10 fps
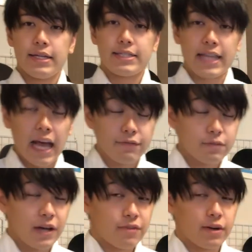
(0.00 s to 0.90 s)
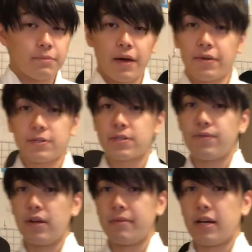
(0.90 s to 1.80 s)
The day after my grandmother
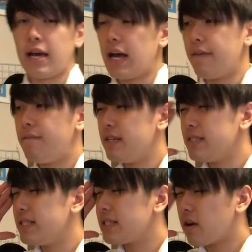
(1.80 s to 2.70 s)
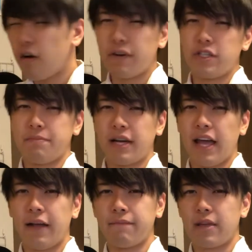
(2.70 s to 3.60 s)
screamed, I visited the coffee shop
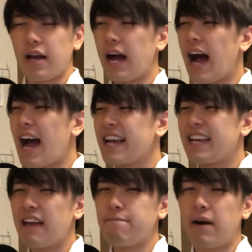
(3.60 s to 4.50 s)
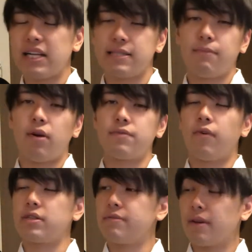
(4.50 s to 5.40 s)
again. I gave my
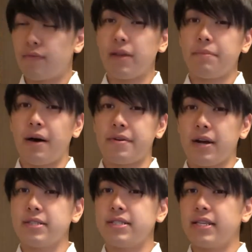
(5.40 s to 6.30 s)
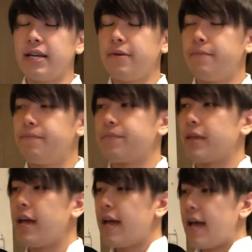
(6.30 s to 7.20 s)
smartphone to my grandmother and said,
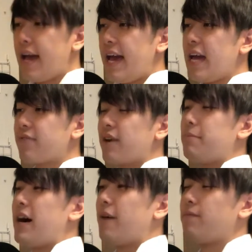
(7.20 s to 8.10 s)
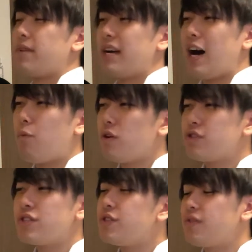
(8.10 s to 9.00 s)
"Hey grandma, I
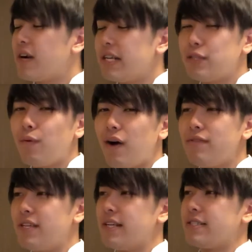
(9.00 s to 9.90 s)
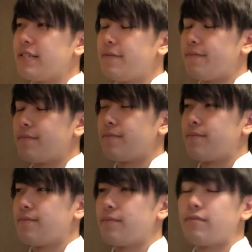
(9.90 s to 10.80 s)
want you to try this web test."
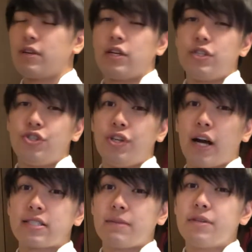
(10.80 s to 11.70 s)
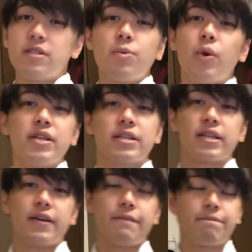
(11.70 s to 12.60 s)
She accepted it willingly.